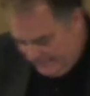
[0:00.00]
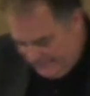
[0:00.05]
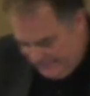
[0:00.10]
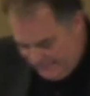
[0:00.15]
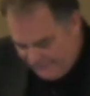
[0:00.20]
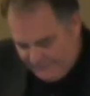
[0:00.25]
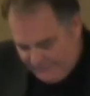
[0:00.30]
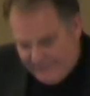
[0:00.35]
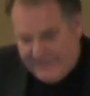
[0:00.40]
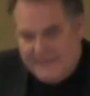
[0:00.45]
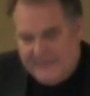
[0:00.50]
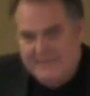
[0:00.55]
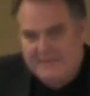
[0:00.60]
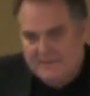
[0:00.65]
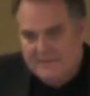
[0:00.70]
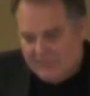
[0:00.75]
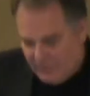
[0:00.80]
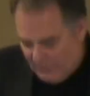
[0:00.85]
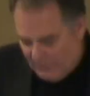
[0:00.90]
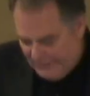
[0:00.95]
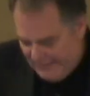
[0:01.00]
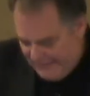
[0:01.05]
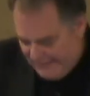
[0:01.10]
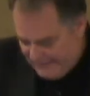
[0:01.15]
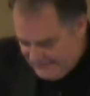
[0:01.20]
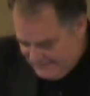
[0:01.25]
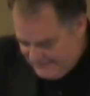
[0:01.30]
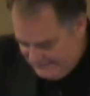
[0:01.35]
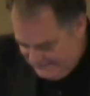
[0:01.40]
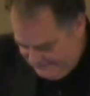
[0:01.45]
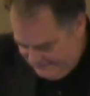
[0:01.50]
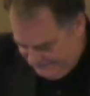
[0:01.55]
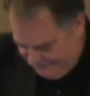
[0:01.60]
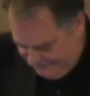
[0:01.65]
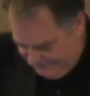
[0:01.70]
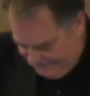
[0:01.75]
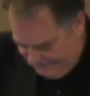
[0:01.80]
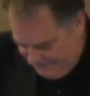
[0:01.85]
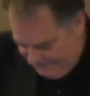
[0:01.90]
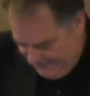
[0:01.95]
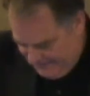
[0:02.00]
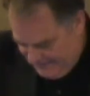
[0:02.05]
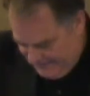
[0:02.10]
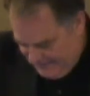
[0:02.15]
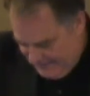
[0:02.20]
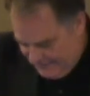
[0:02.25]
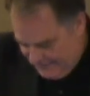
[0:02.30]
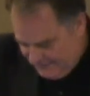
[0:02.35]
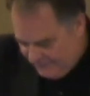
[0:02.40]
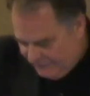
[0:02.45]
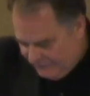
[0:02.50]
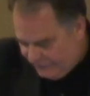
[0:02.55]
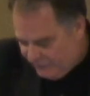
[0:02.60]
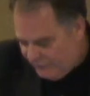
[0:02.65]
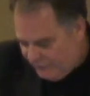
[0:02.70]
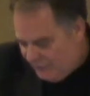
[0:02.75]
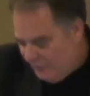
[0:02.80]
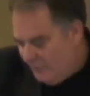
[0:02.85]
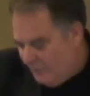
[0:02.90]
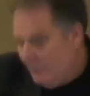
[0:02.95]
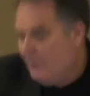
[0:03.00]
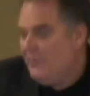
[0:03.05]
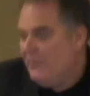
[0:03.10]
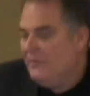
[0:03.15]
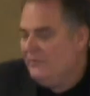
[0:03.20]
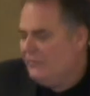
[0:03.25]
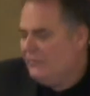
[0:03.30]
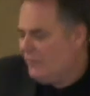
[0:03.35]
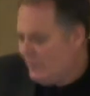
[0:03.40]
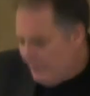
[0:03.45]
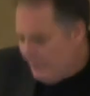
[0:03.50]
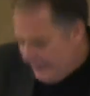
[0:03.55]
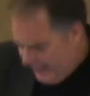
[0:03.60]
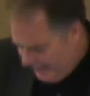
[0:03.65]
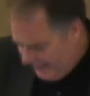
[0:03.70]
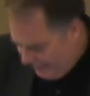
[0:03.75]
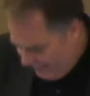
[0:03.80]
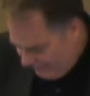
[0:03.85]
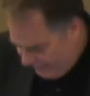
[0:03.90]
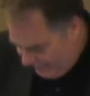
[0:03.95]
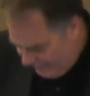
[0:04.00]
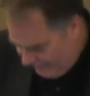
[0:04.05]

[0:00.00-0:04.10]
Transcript: Dear friends and colleagues, it is truly, truly an